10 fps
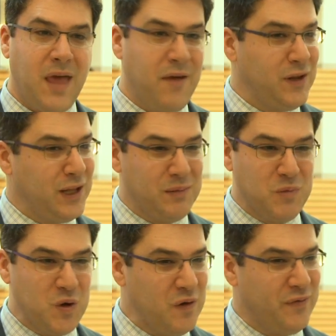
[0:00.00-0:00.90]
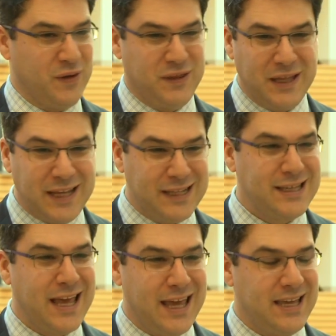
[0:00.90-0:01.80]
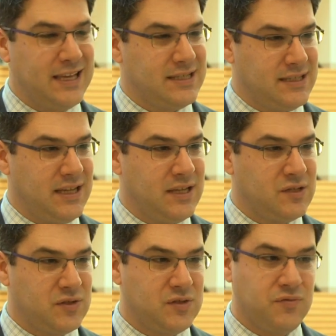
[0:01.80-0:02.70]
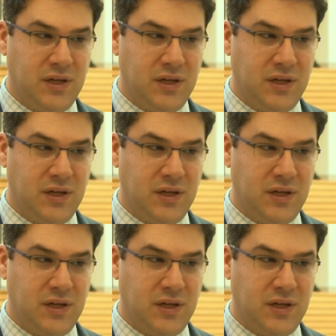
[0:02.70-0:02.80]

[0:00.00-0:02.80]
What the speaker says: every little move or thing they say is